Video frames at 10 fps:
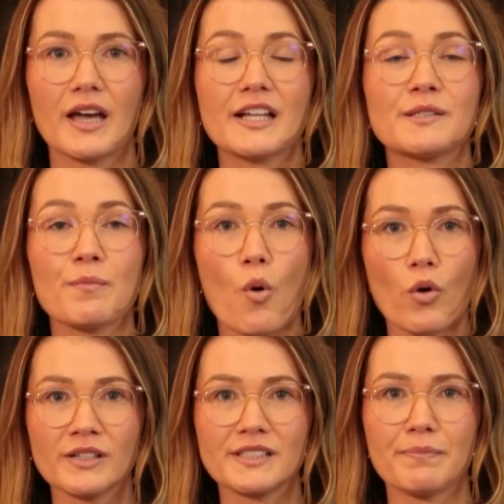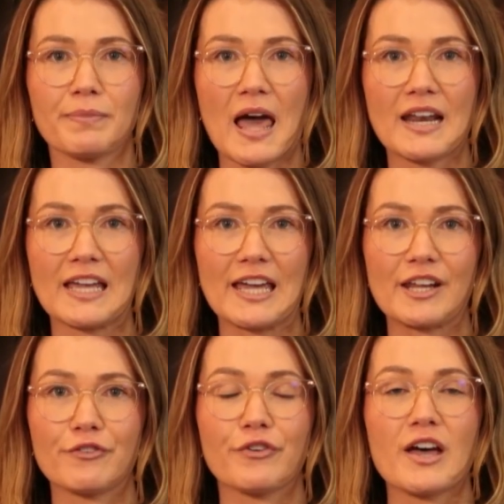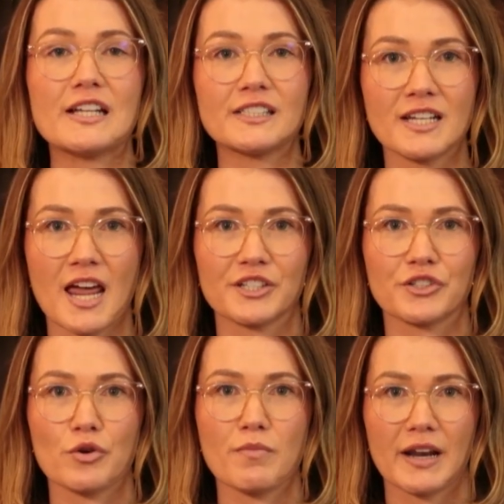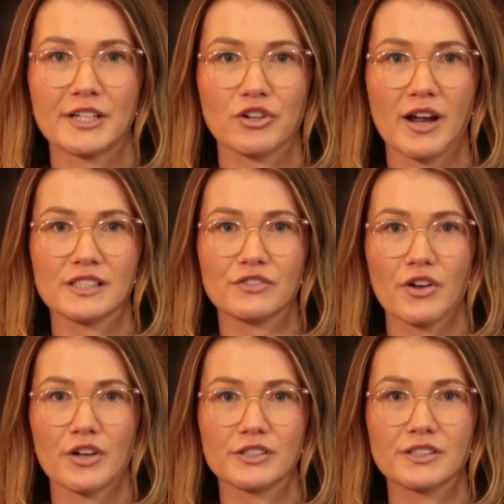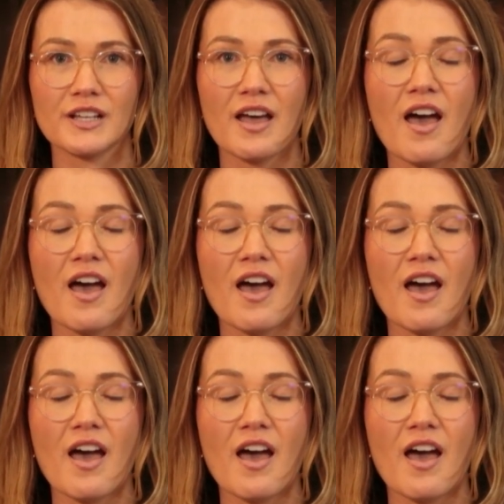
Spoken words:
It's important to plan ahead for international money transfers,